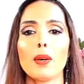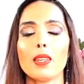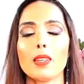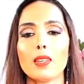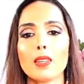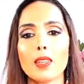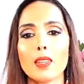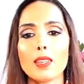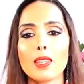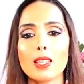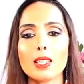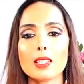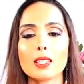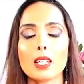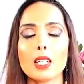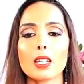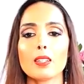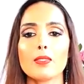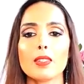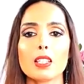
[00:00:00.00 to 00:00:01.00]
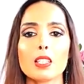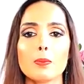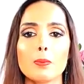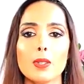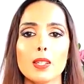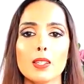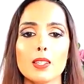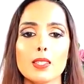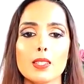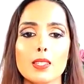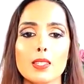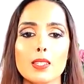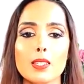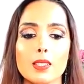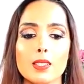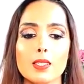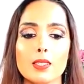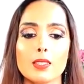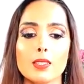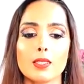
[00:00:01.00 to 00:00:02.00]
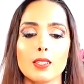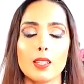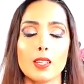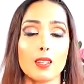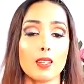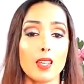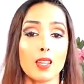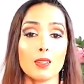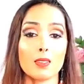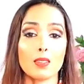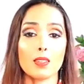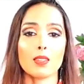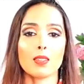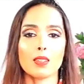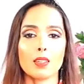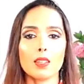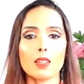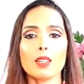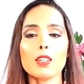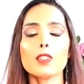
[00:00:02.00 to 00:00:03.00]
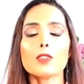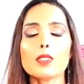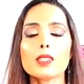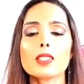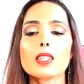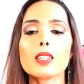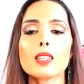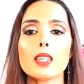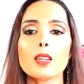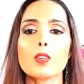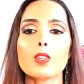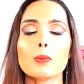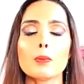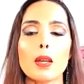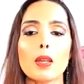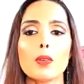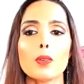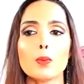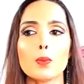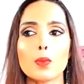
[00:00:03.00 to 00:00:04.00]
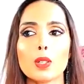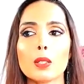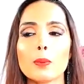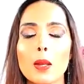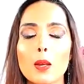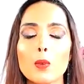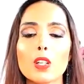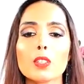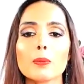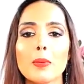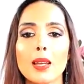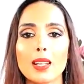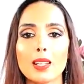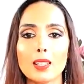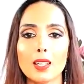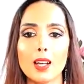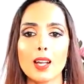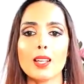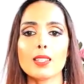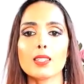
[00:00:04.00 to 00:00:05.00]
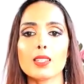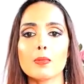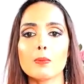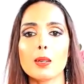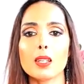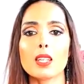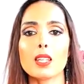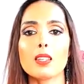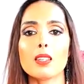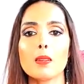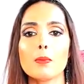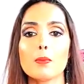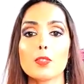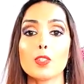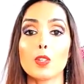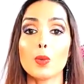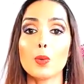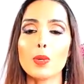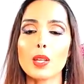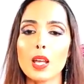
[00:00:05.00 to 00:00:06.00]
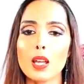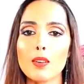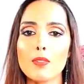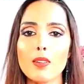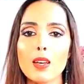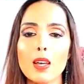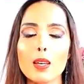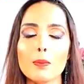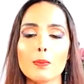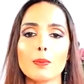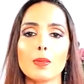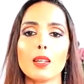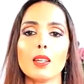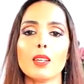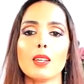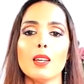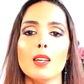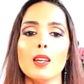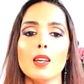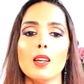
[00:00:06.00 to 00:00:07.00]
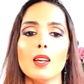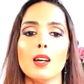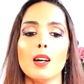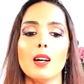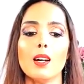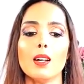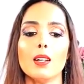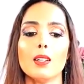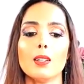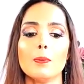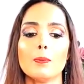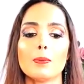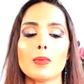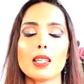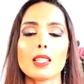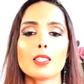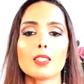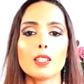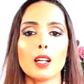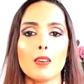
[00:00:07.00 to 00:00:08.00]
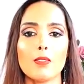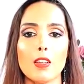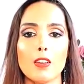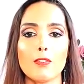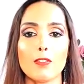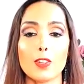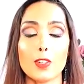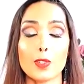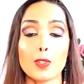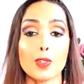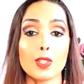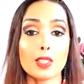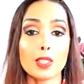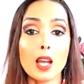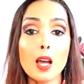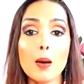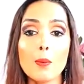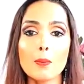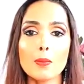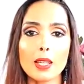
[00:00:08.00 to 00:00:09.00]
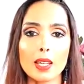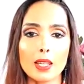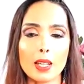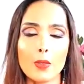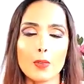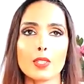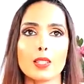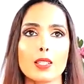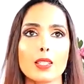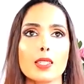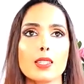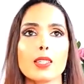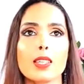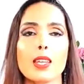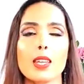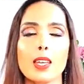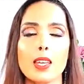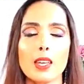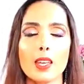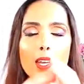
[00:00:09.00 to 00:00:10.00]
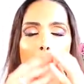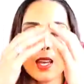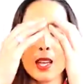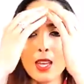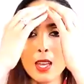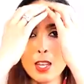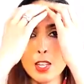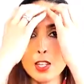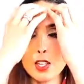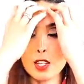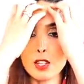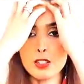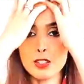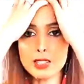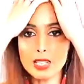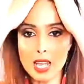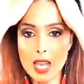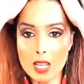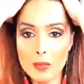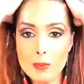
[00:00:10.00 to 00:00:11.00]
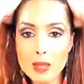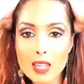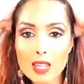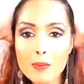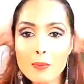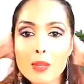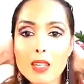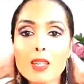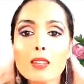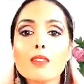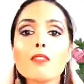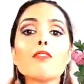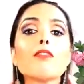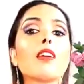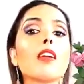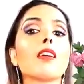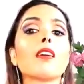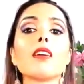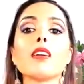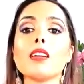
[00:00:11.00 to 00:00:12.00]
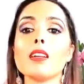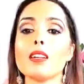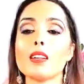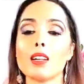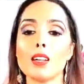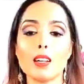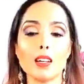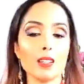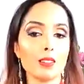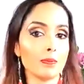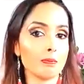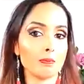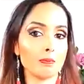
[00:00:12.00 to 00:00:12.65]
But these kind of experiences, and the interesting thing in my work with my clients is many of them don't have that, but they still have that fear. So some, like I was going to say, your dad may have been very